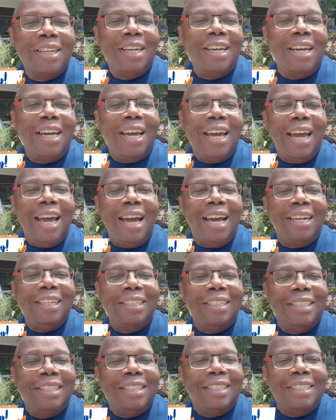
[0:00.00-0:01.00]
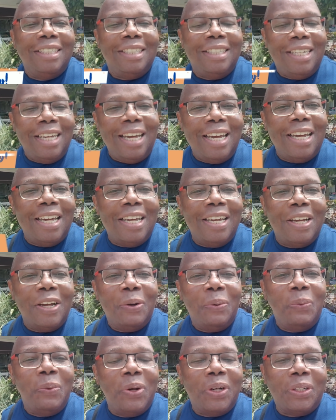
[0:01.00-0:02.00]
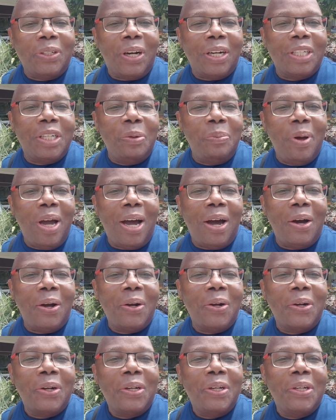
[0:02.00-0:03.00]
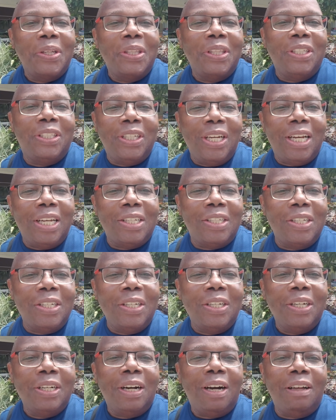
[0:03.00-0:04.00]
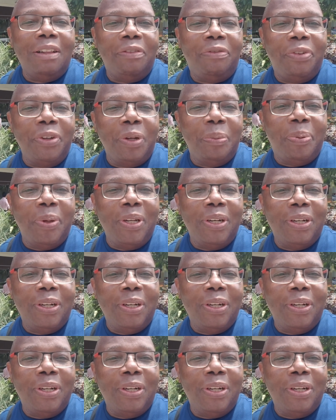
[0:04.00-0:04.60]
And today, we're going to talk to you about the jealousy of the Filipino.